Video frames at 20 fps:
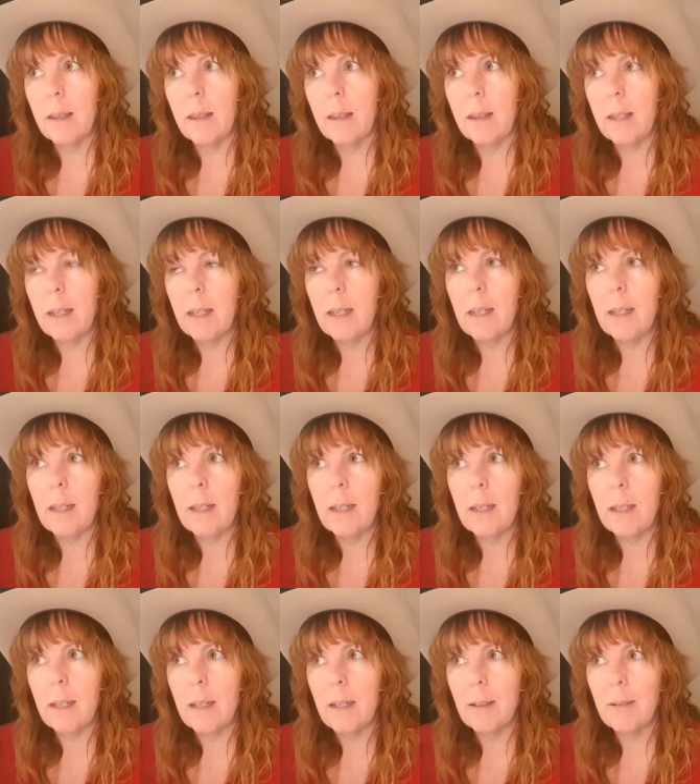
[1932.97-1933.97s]

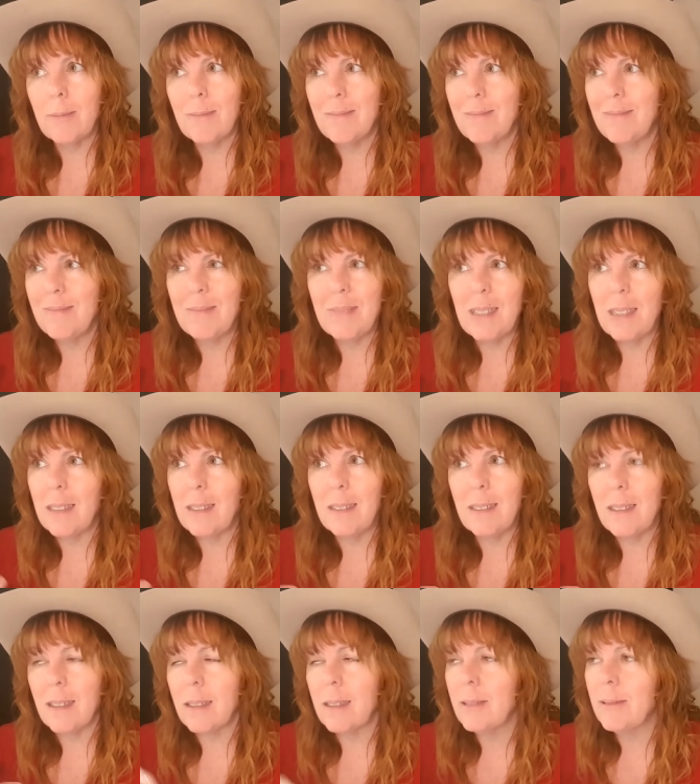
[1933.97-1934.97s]
The,
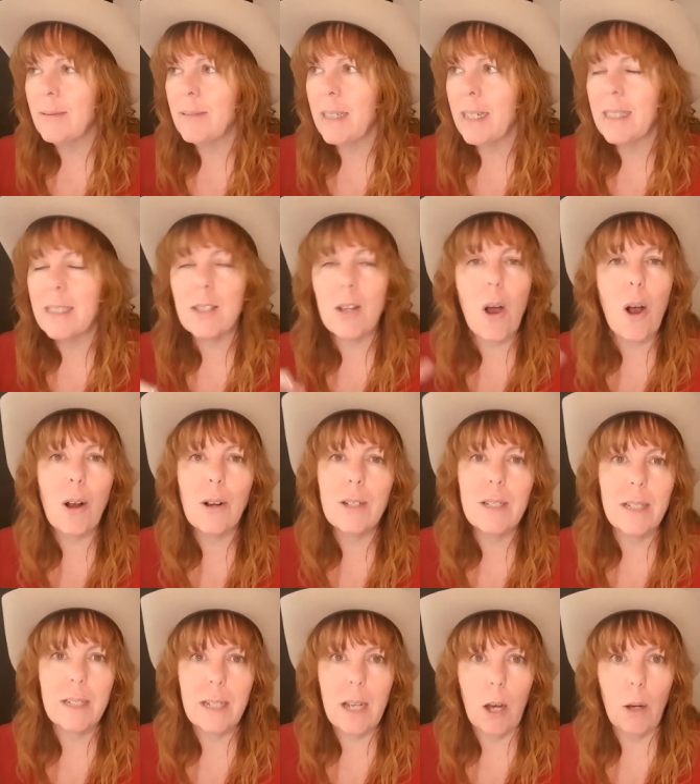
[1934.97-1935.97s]
it's hard
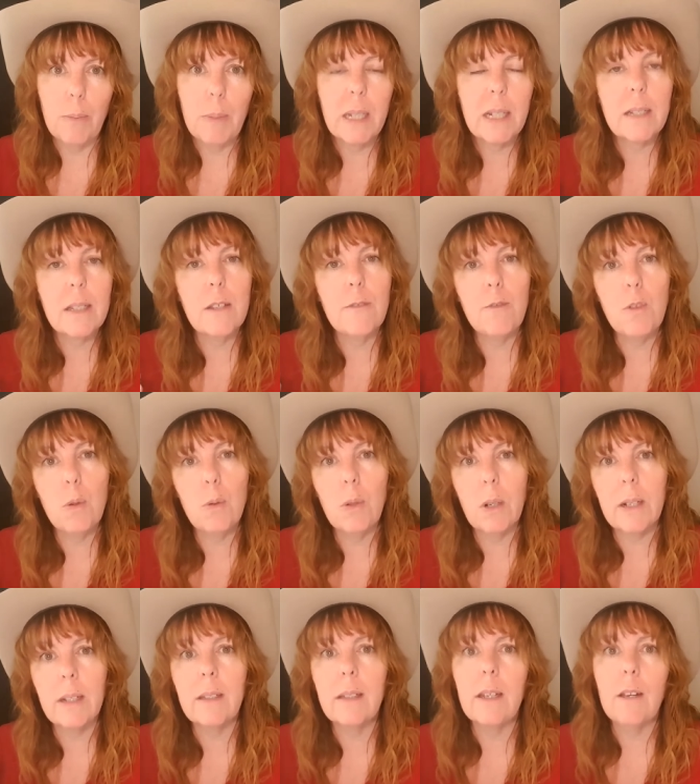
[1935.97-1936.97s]
to tell because if you
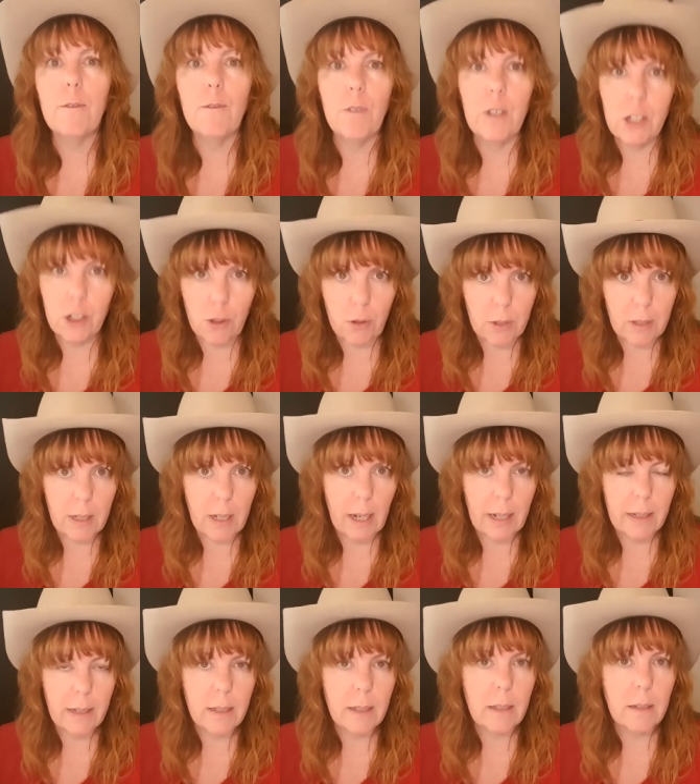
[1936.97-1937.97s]
look at the official
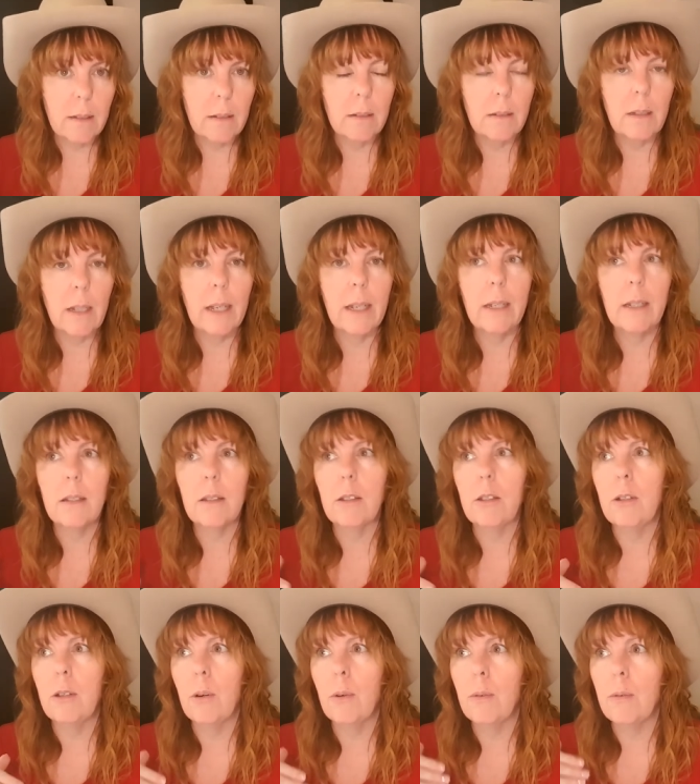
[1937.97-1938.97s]
sites, like,
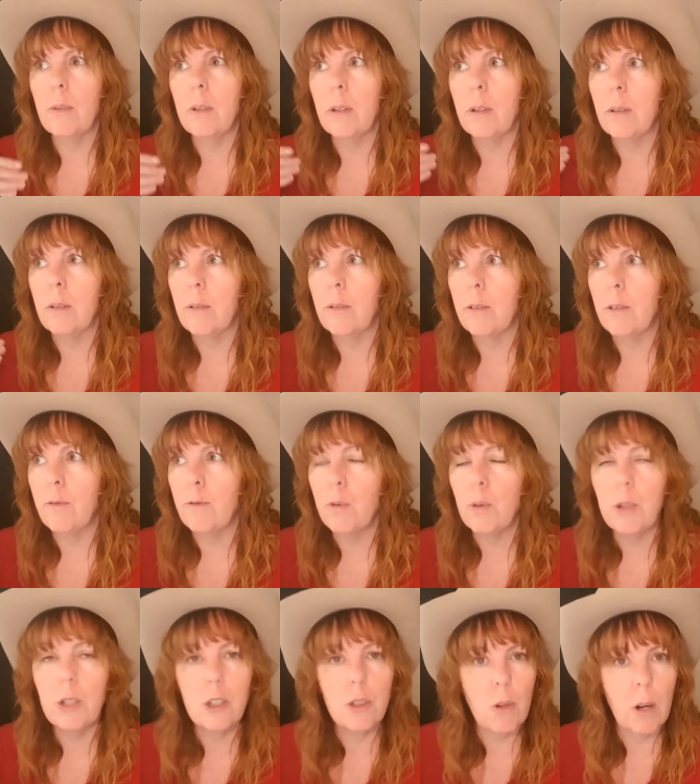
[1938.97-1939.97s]
you know, the, the
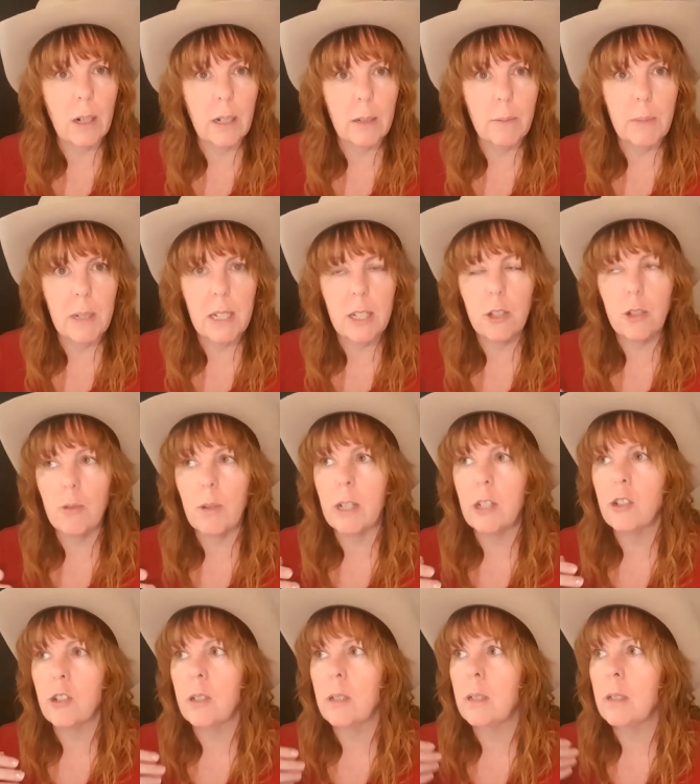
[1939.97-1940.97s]
Food and Drug
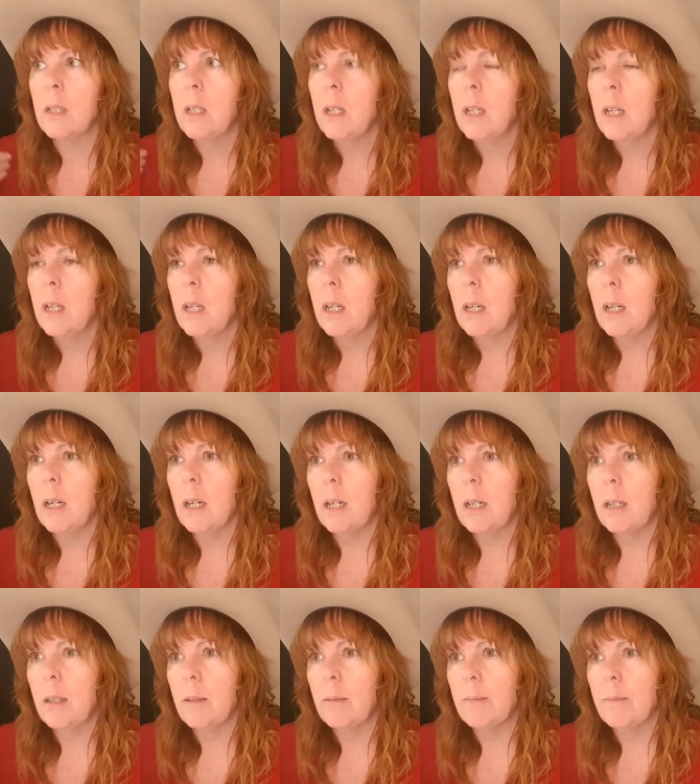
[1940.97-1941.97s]
Administration,
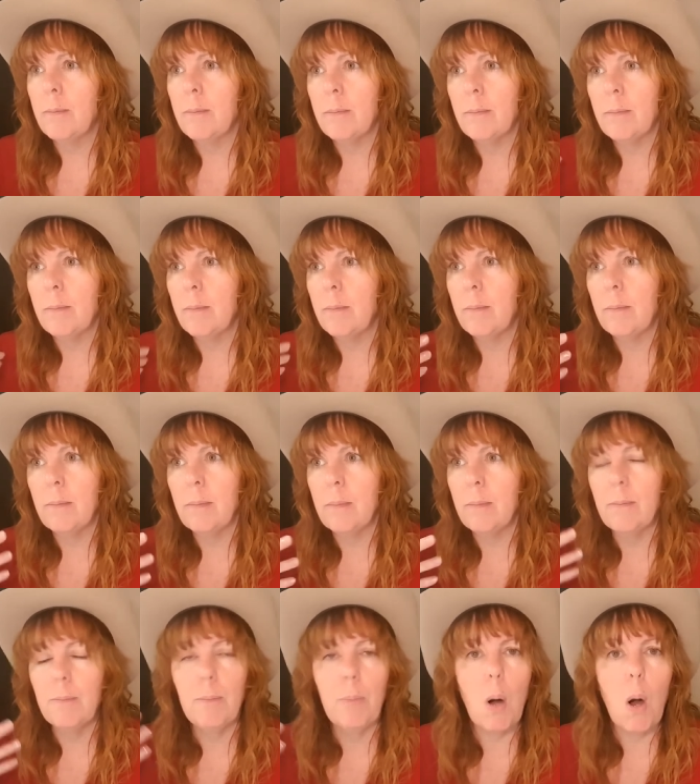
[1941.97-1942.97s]
um,
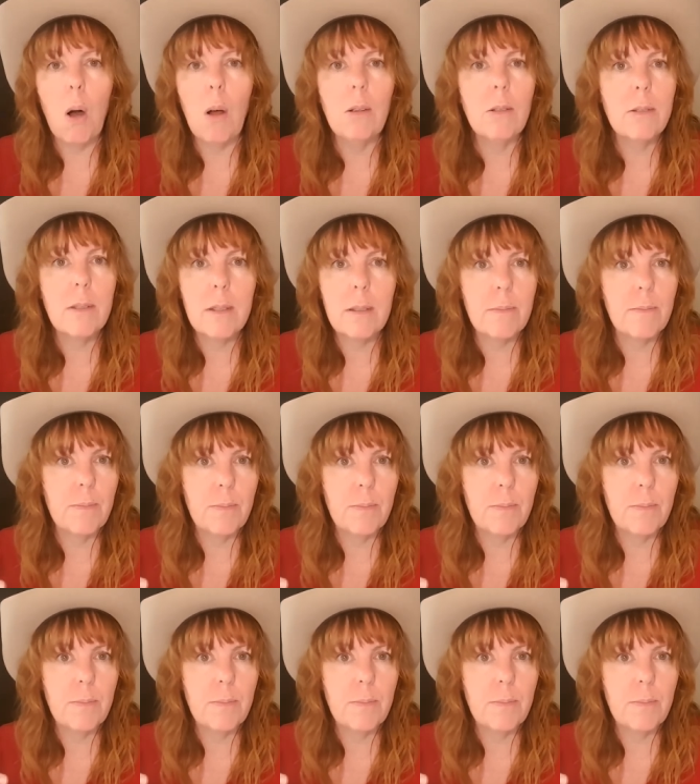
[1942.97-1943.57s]
Ball's